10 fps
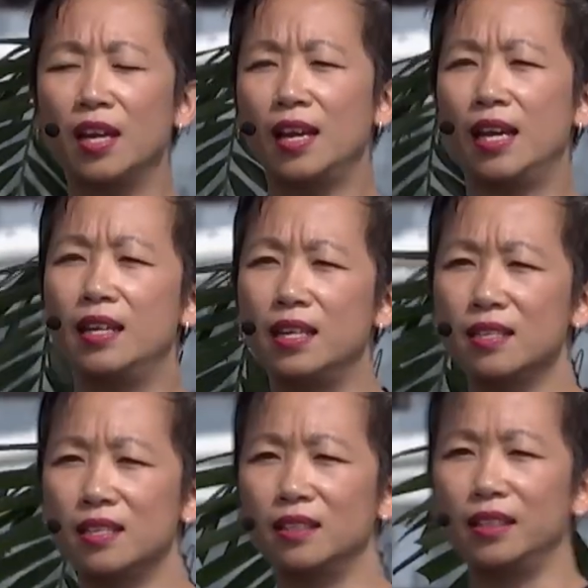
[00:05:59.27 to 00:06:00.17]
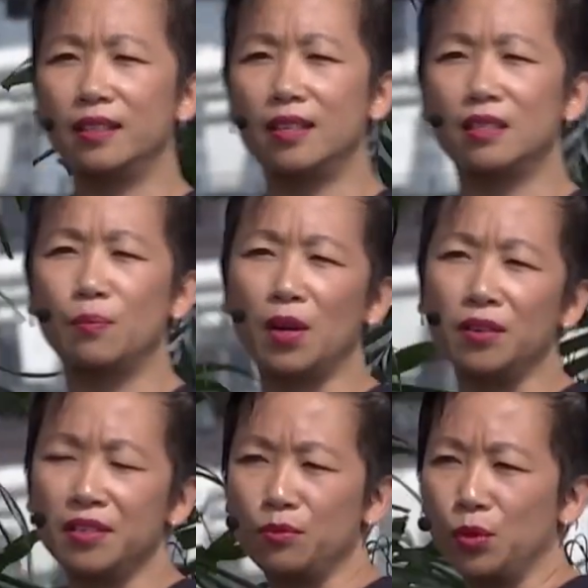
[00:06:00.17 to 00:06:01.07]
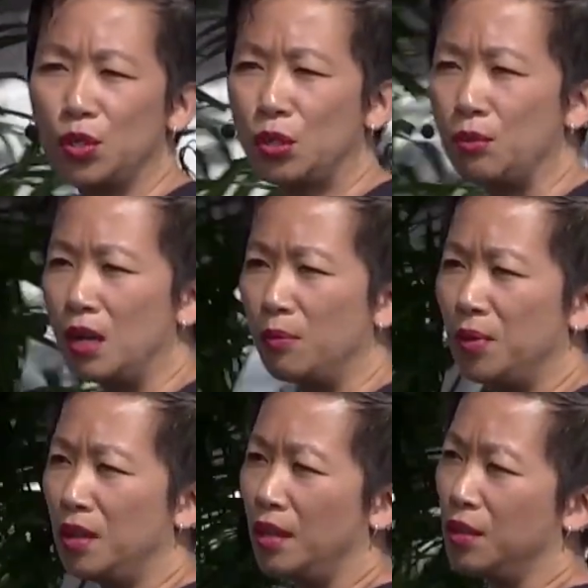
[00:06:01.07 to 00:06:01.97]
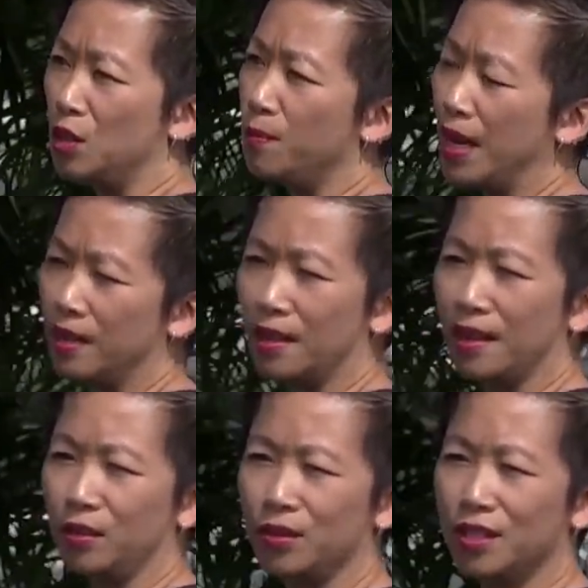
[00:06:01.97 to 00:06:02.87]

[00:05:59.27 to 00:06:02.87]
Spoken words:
and instantly that deposit will show up in your bank account.